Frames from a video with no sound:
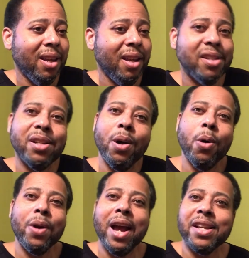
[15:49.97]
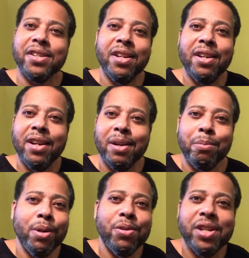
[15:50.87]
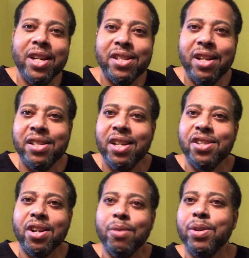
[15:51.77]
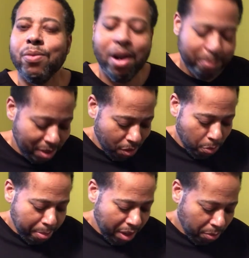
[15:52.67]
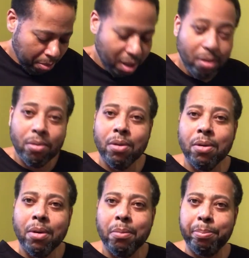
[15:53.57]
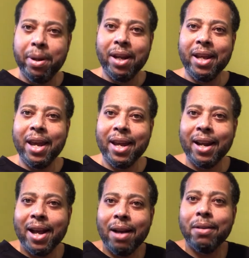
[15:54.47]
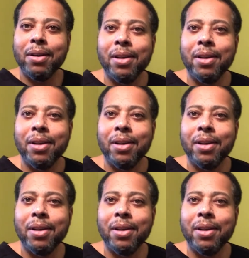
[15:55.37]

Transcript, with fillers: it's an old guy sitting there, blue jeans and a t-shirt with a white big old belt buckle, belly hanging out.